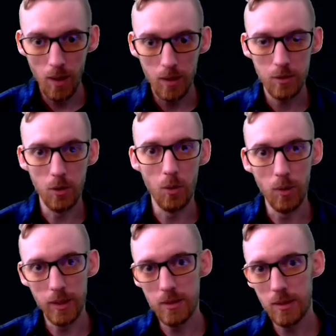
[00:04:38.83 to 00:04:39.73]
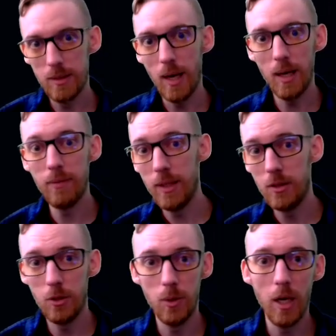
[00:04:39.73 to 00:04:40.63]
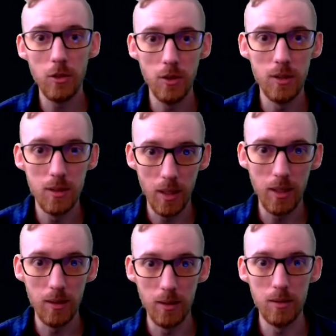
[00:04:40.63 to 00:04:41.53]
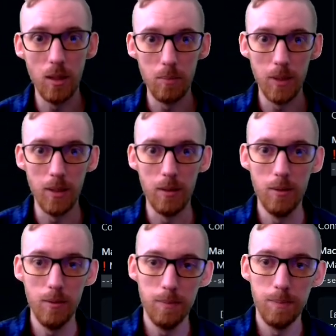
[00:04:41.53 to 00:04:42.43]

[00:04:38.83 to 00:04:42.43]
So let's dive into actually setting this up now.